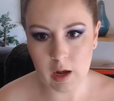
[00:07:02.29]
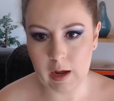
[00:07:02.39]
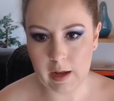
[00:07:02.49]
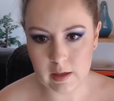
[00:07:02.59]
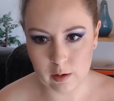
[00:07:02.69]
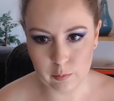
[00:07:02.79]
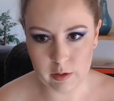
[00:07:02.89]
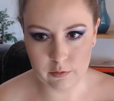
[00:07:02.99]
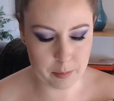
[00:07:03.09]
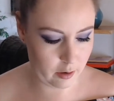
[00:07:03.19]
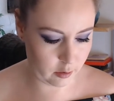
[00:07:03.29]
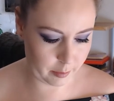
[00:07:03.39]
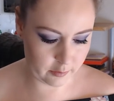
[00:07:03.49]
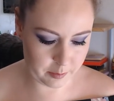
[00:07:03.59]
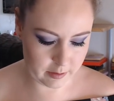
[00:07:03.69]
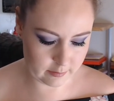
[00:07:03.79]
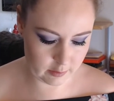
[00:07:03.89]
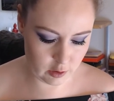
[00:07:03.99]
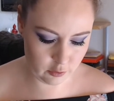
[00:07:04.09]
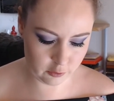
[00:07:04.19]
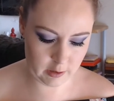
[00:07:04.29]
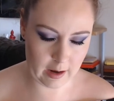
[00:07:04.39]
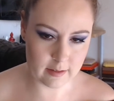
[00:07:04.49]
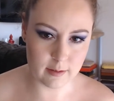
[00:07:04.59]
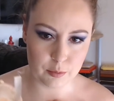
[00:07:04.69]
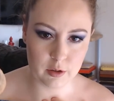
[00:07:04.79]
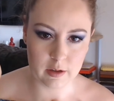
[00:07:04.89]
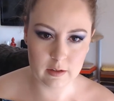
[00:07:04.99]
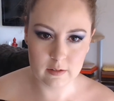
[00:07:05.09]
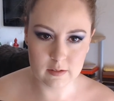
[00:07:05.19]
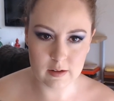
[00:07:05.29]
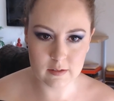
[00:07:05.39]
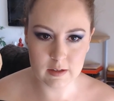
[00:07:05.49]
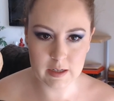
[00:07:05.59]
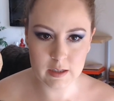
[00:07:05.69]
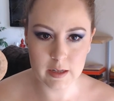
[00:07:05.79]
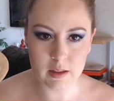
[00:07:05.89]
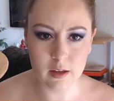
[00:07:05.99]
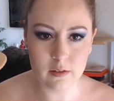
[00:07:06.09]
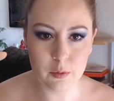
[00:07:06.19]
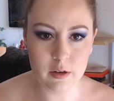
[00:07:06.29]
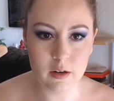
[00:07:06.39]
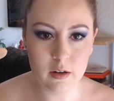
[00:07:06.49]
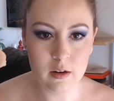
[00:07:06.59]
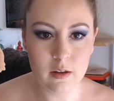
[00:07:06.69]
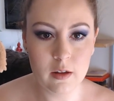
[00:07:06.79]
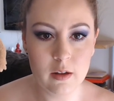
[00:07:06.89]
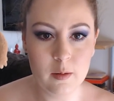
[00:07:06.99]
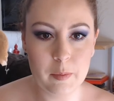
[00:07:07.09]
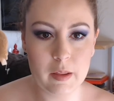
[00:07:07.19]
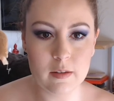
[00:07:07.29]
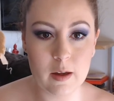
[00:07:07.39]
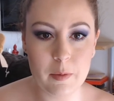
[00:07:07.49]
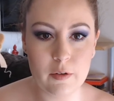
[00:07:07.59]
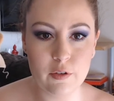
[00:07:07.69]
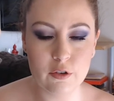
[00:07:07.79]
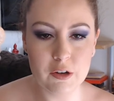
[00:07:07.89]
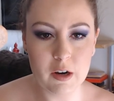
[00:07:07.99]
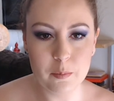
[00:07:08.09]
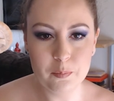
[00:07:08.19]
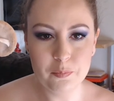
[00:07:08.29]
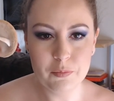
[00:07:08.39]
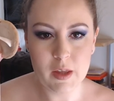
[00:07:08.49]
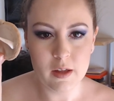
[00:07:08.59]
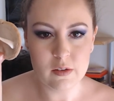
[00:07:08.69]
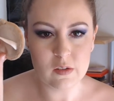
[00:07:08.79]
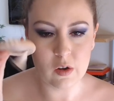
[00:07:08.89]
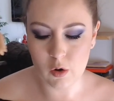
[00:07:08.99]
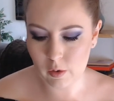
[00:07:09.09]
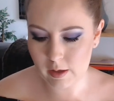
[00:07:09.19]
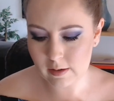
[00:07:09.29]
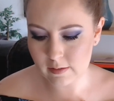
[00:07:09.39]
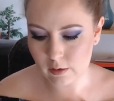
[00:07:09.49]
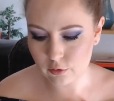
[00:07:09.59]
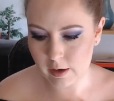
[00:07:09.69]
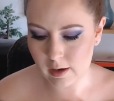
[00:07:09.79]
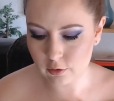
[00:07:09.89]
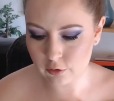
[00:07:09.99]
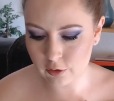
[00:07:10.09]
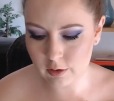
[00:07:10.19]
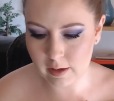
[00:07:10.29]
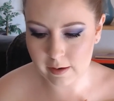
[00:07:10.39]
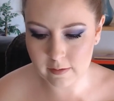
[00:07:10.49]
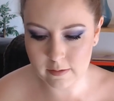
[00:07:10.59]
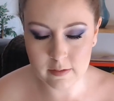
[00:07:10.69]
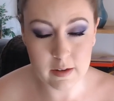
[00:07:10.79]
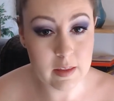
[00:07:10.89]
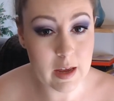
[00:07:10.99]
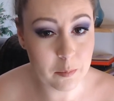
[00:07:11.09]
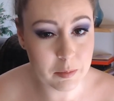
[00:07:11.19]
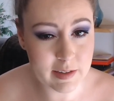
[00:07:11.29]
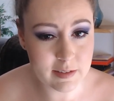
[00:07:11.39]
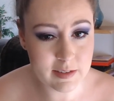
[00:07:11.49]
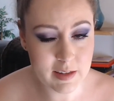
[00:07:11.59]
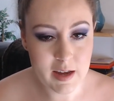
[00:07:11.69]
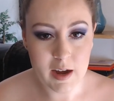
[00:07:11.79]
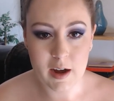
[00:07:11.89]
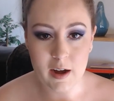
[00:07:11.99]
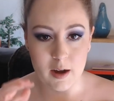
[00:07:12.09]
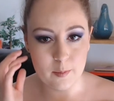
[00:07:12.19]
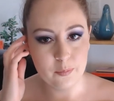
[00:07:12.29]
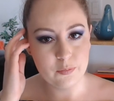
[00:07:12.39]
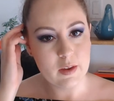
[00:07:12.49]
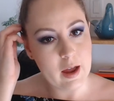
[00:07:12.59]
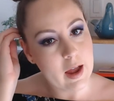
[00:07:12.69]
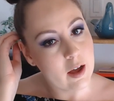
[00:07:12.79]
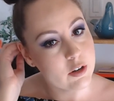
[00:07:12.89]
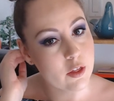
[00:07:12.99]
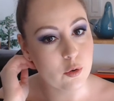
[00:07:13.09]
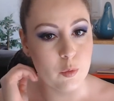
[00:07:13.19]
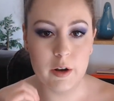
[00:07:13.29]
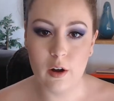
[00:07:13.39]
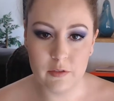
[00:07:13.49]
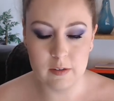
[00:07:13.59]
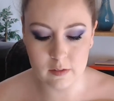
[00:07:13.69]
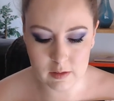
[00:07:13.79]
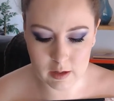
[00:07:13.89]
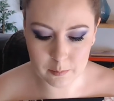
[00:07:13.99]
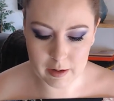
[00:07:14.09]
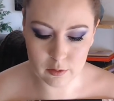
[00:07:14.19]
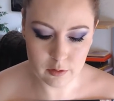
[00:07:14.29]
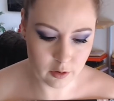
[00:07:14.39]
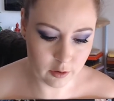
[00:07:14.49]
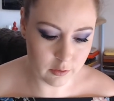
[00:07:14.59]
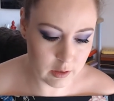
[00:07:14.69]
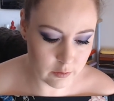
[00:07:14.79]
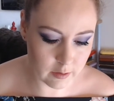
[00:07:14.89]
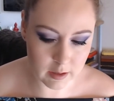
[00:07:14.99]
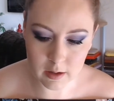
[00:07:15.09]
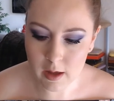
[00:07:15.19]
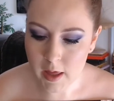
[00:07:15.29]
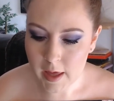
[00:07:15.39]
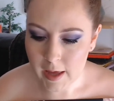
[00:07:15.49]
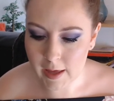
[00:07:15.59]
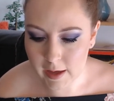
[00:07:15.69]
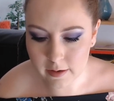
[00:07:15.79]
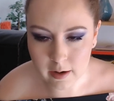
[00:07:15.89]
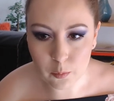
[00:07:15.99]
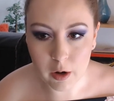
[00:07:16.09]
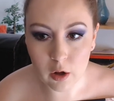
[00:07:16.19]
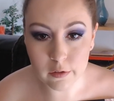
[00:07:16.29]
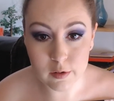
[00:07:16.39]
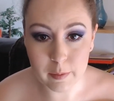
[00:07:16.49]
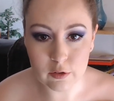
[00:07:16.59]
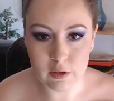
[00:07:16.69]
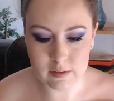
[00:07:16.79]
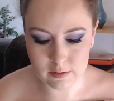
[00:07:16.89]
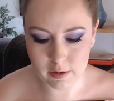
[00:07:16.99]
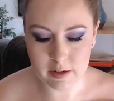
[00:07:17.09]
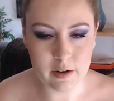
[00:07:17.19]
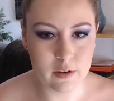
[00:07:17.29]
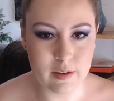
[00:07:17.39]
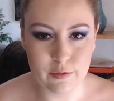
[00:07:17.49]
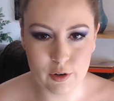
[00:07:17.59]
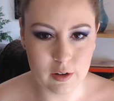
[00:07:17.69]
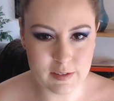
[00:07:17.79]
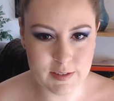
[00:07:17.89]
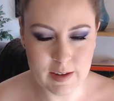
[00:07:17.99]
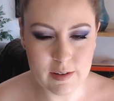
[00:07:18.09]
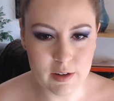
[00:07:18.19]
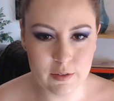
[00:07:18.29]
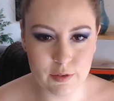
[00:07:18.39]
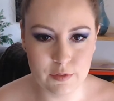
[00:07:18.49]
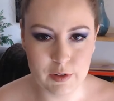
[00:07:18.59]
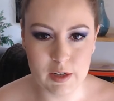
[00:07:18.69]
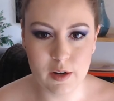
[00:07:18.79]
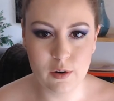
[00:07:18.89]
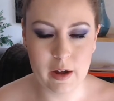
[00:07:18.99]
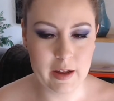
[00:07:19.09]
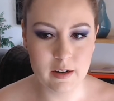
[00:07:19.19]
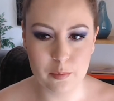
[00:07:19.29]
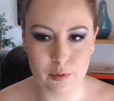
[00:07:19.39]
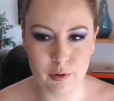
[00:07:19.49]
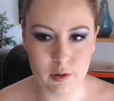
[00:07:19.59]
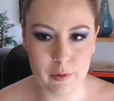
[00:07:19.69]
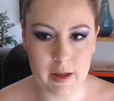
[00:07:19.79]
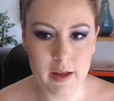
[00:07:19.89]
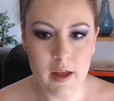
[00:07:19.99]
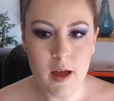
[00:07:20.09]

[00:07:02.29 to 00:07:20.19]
I get rid of the powder puff because it usually ends up looking disgusting like this one by the time I finish it up. So it is now trash. That is in the empties. I have another one obviously that I'm now currently using. And I want to also mention, it's not in here because I forgot to save it for the video. I ended up throwing it away.